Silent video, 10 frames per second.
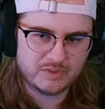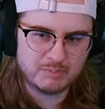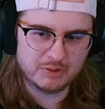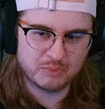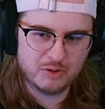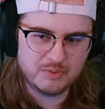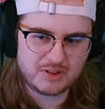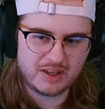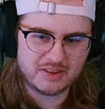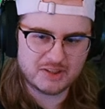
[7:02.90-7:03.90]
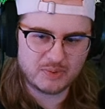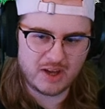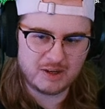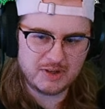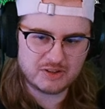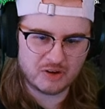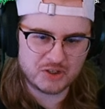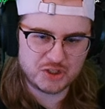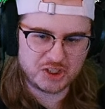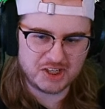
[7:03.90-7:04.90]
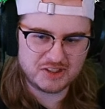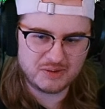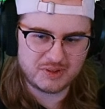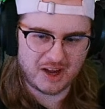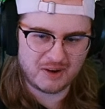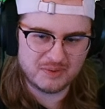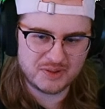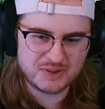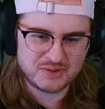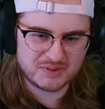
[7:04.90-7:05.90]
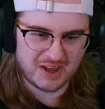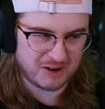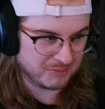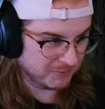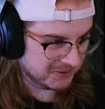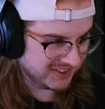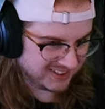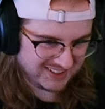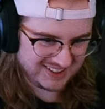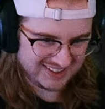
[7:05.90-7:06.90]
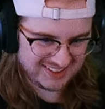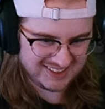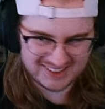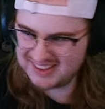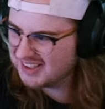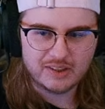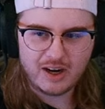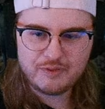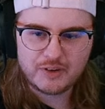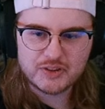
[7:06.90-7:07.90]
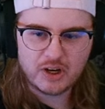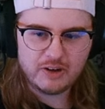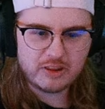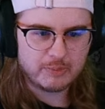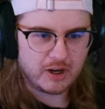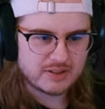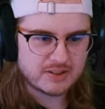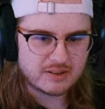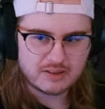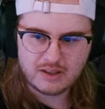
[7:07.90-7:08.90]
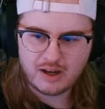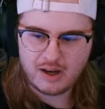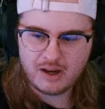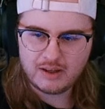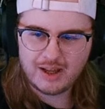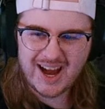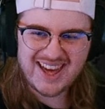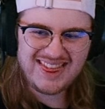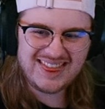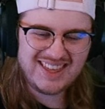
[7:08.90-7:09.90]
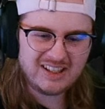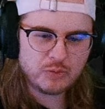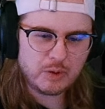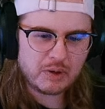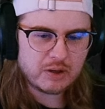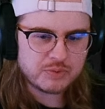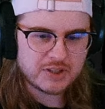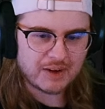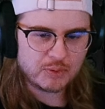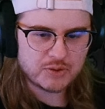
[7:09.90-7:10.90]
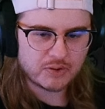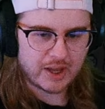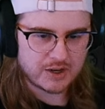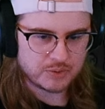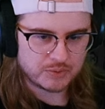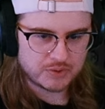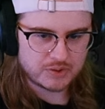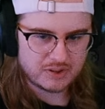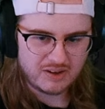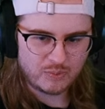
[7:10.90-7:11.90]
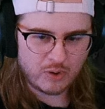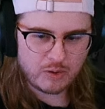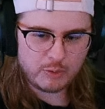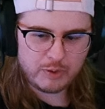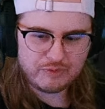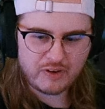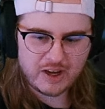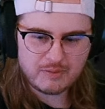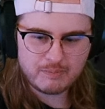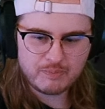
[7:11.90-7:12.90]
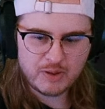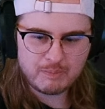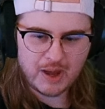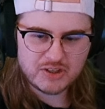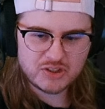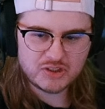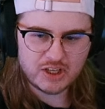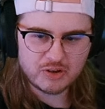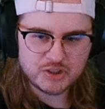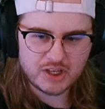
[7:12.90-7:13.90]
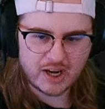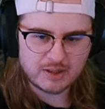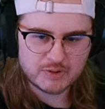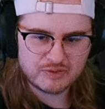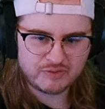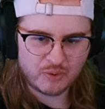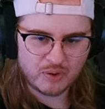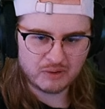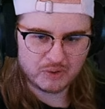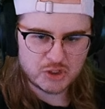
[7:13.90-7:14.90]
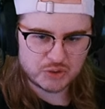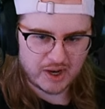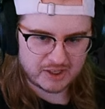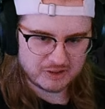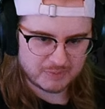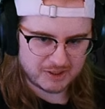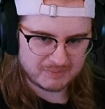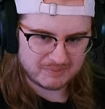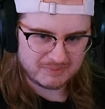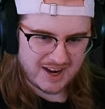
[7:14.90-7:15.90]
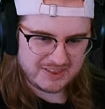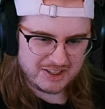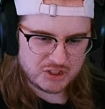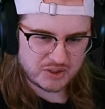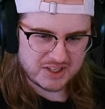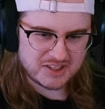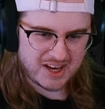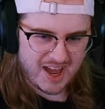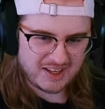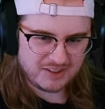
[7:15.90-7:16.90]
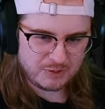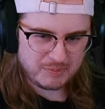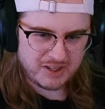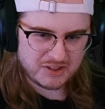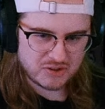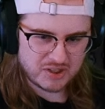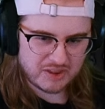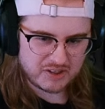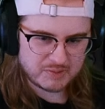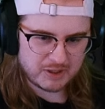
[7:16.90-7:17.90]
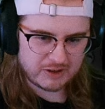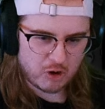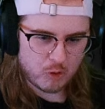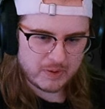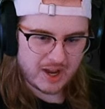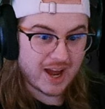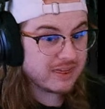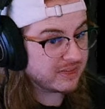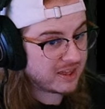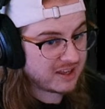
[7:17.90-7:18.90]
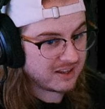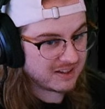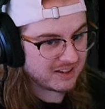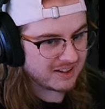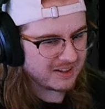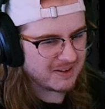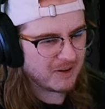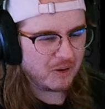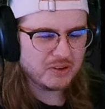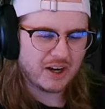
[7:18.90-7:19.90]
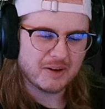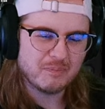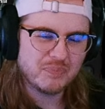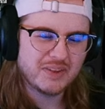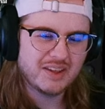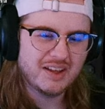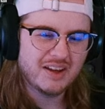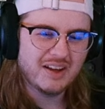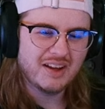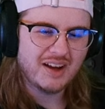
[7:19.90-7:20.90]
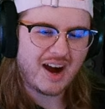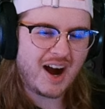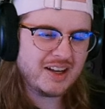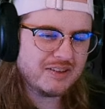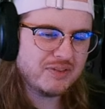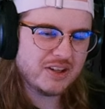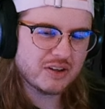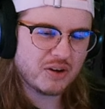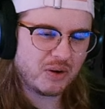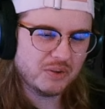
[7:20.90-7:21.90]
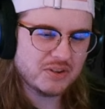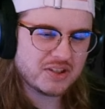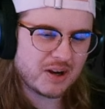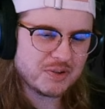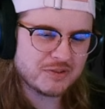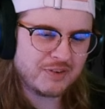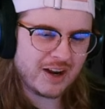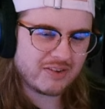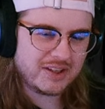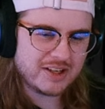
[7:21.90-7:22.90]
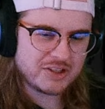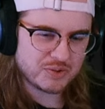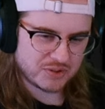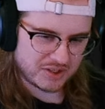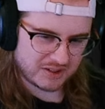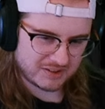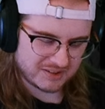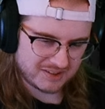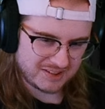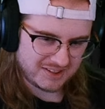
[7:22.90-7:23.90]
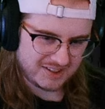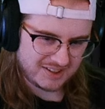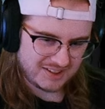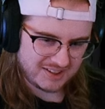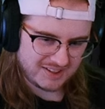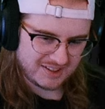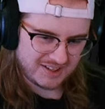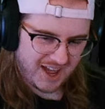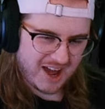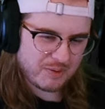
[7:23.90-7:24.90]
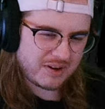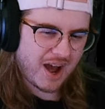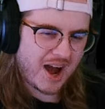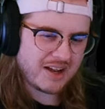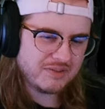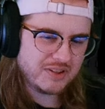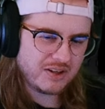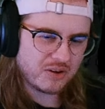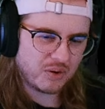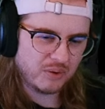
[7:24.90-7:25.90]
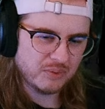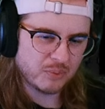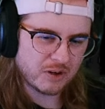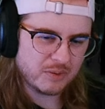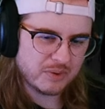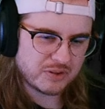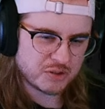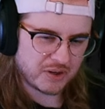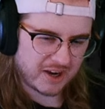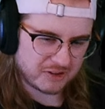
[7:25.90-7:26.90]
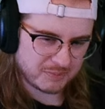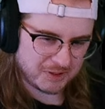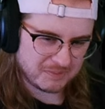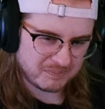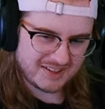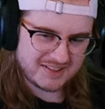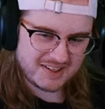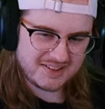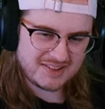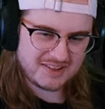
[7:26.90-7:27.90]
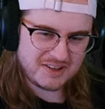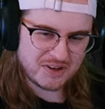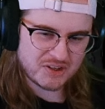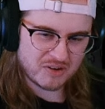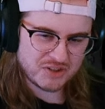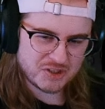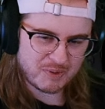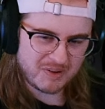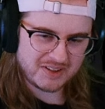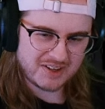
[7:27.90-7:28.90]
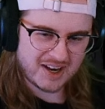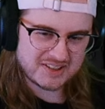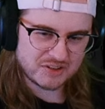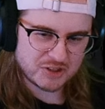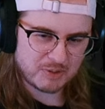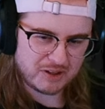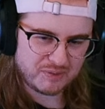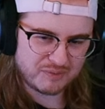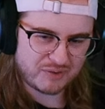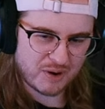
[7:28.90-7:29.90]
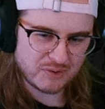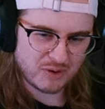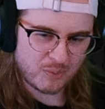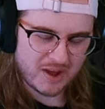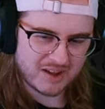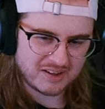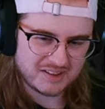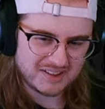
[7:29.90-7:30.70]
But rooms like this where enemies are just chasing you down, this is terrible. Alright, fellas, on to the boss. I think, do we want to go devils or angels? Where would we find the best synergy items for Retractor Beam? I think Trisagion would be interesting. I think some kind of homing. I think, hold on. Eye of the Occult sounds very interesting. How would Eye of the Occult work with Tractor Beam? Because since the tears aren't spawning in Isaac, they're spawning from farther away.